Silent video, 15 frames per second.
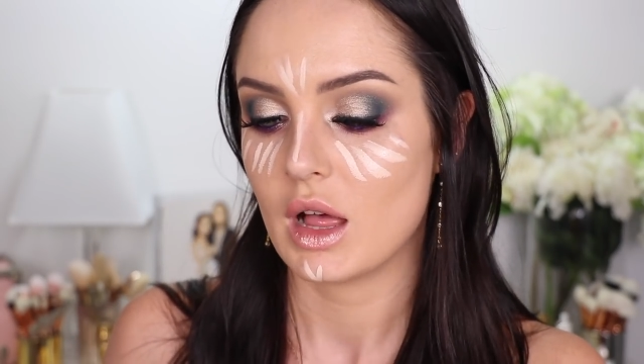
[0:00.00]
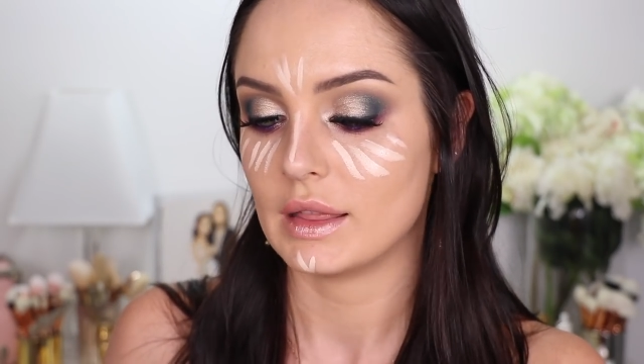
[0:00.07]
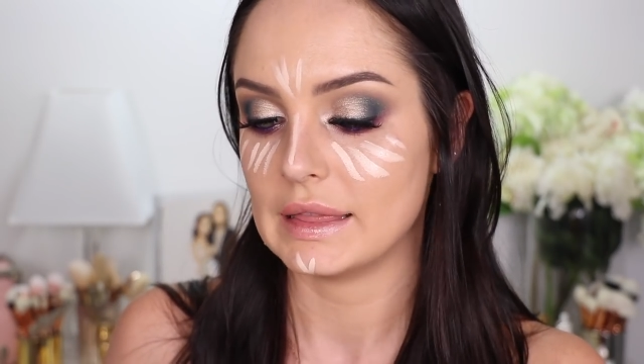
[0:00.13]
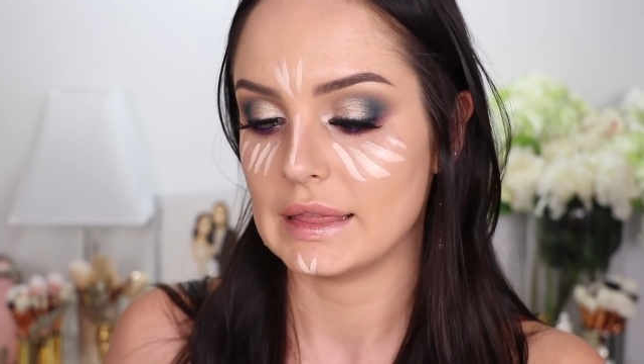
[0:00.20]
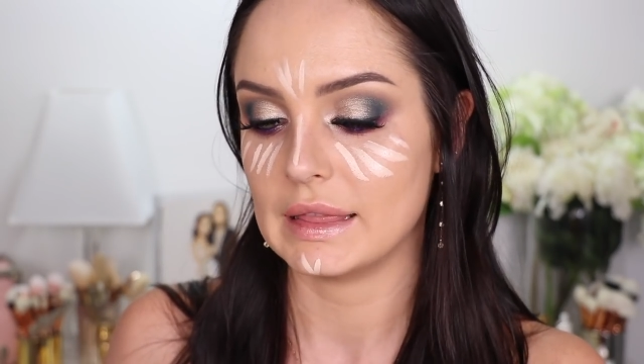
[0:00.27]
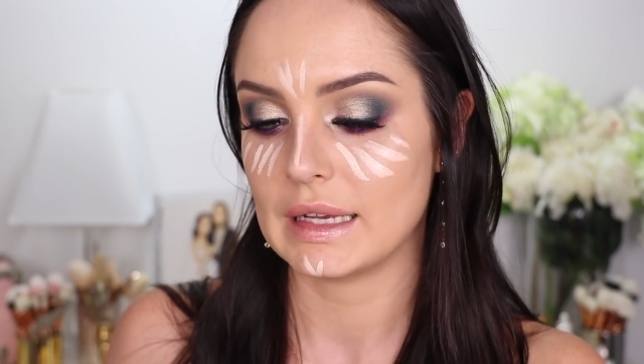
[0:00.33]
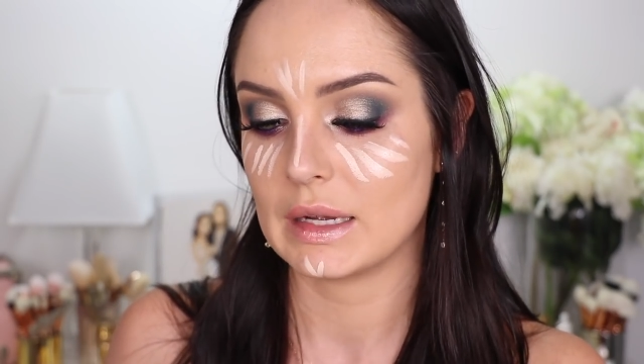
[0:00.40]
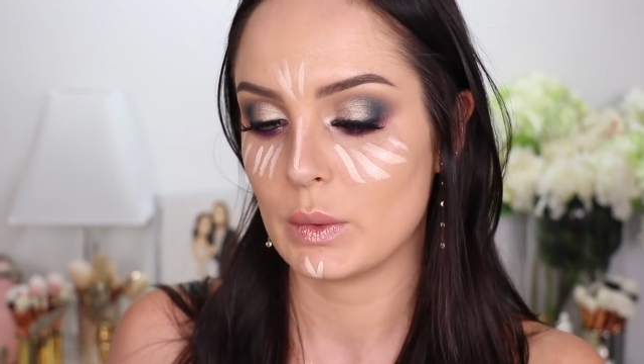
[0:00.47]

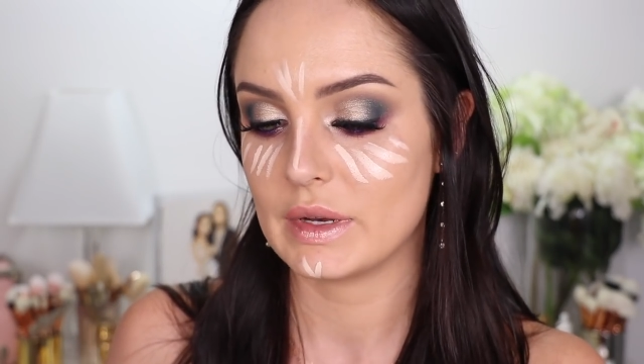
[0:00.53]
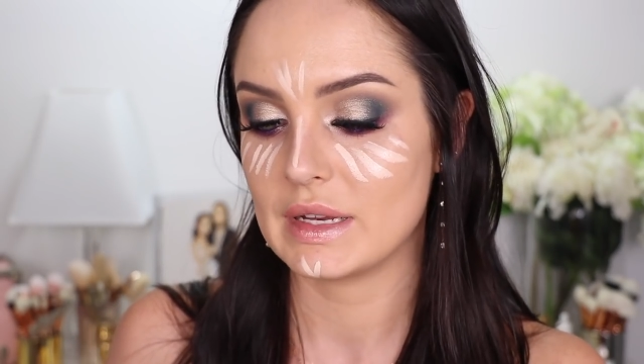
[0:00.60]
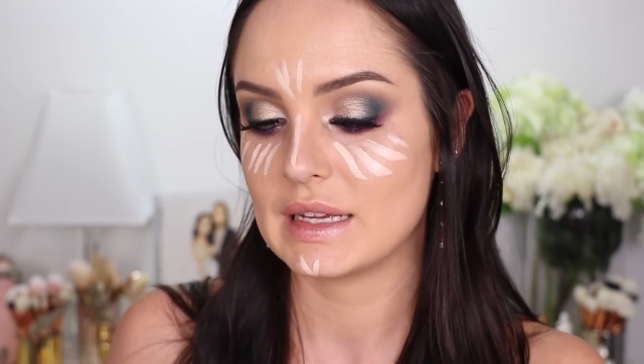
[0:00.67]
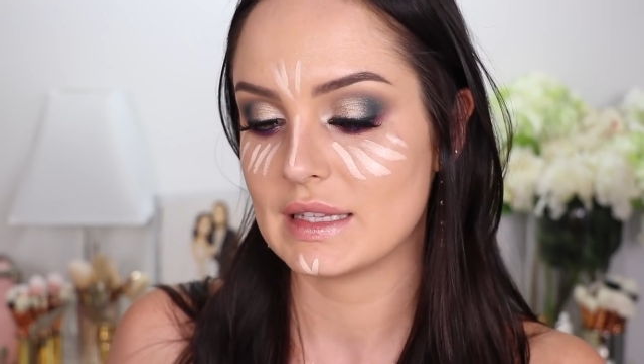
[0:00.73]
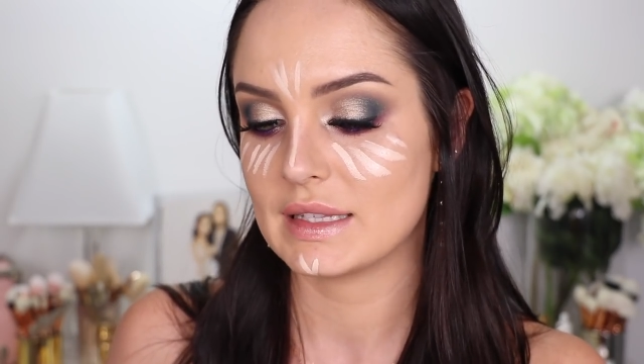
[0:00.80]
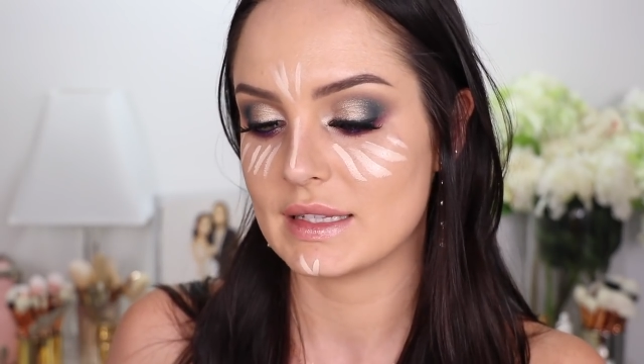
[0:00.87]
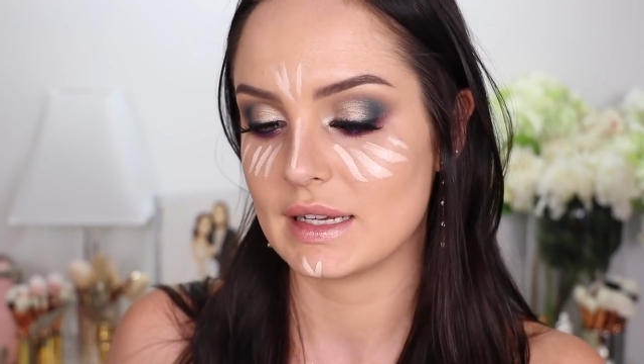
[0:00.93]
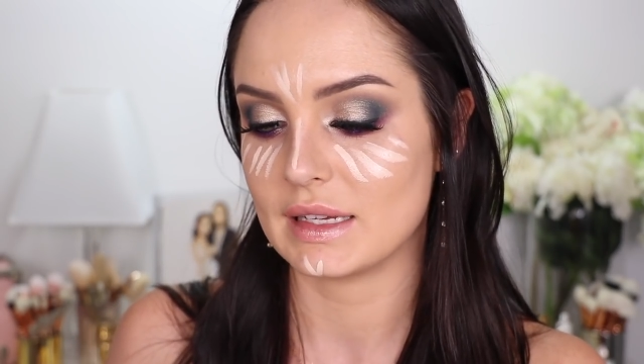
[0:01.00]
liquid
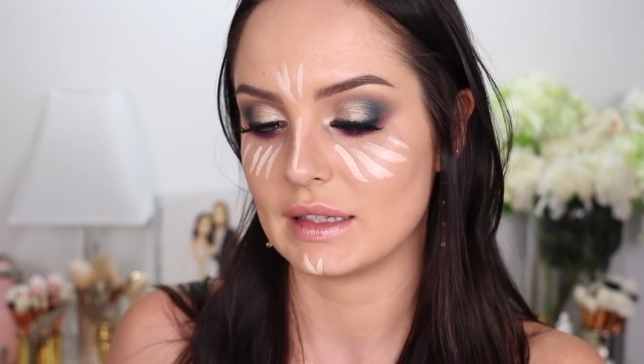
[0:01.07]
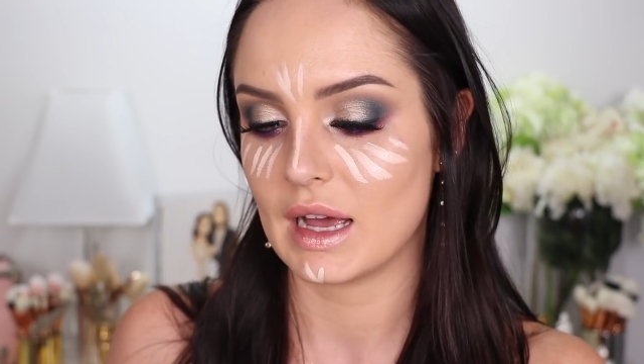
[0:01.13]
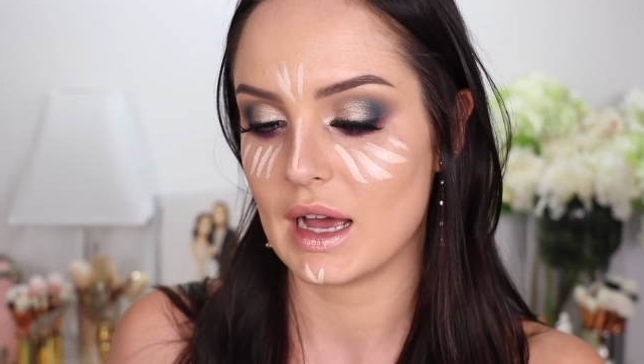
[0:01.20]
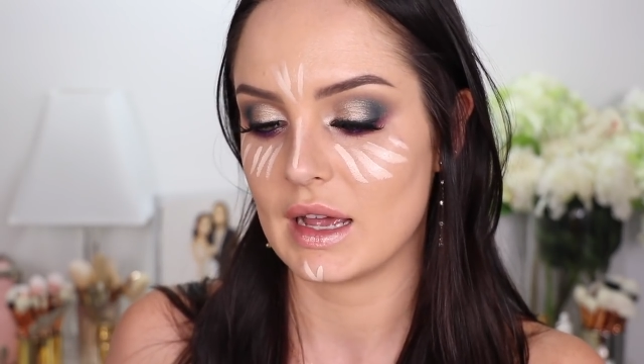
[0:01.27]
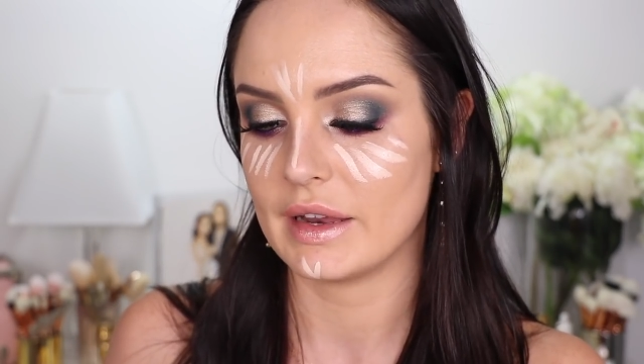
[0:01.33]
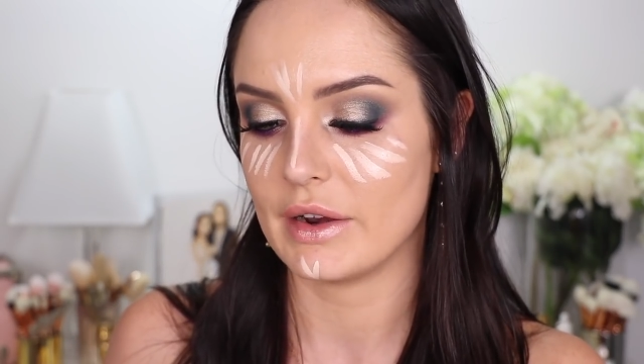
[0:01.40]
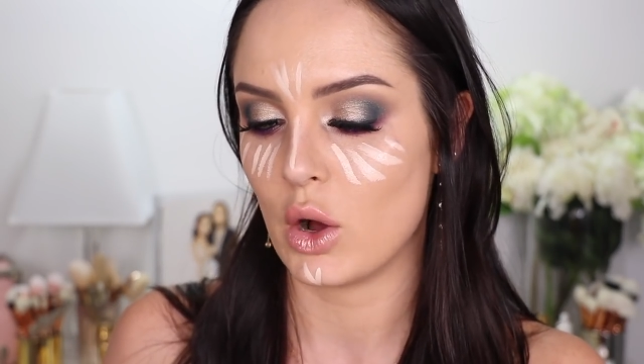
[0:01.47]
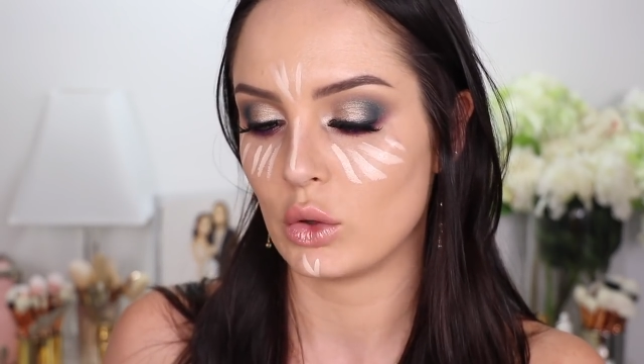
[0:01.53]
concealer
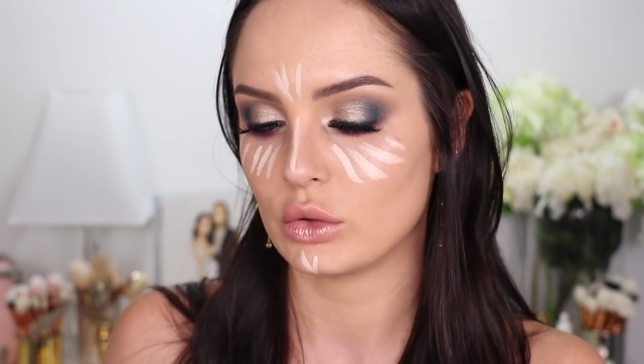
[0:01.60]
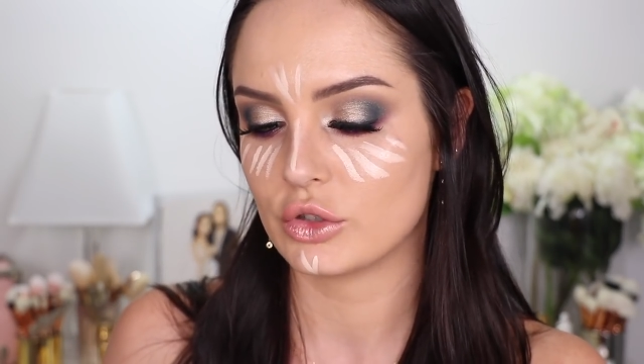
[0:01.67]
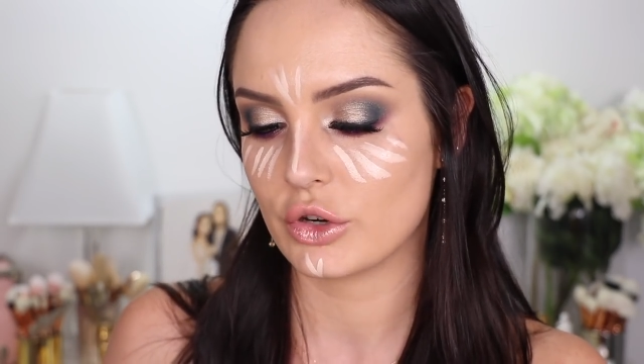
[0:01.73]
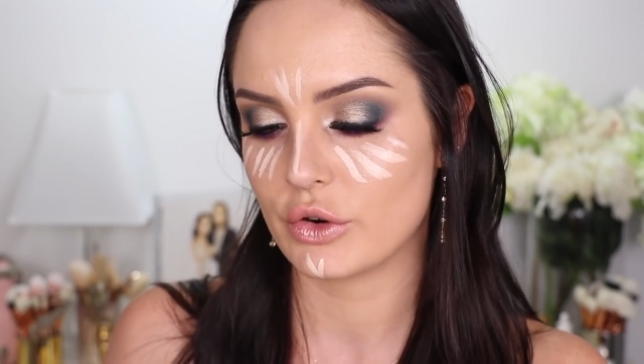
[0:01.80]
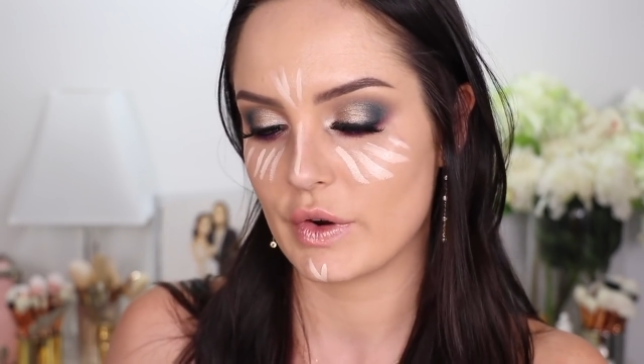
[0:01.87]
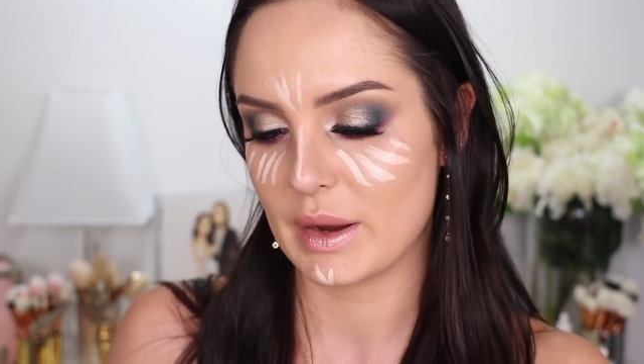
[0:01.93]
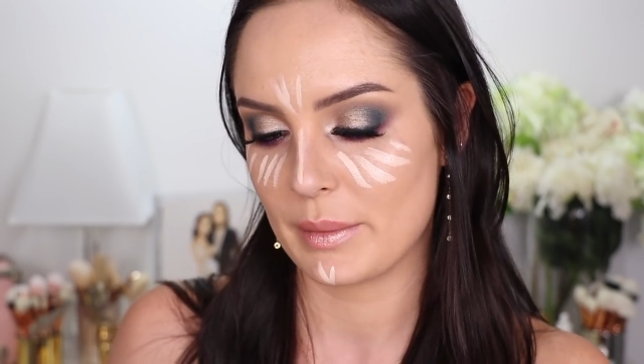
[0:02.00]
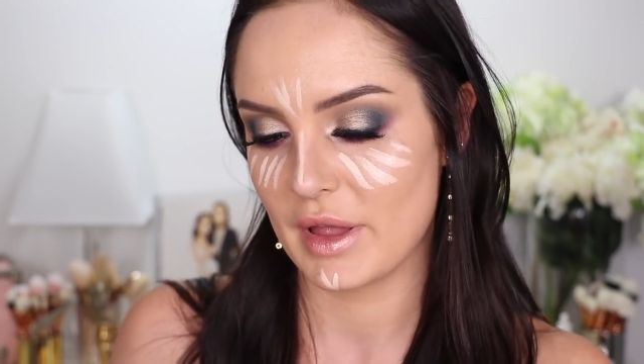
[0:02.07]
in ultra
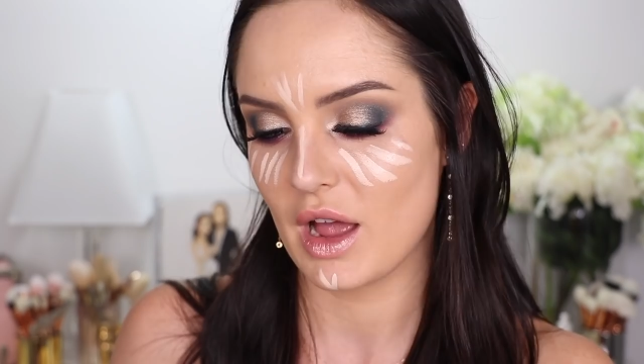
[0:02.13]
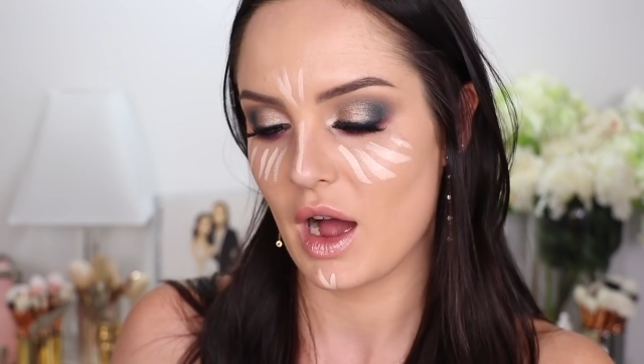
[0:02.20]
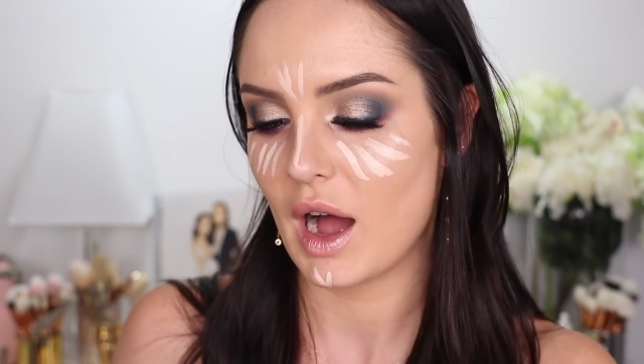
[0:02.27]
creamy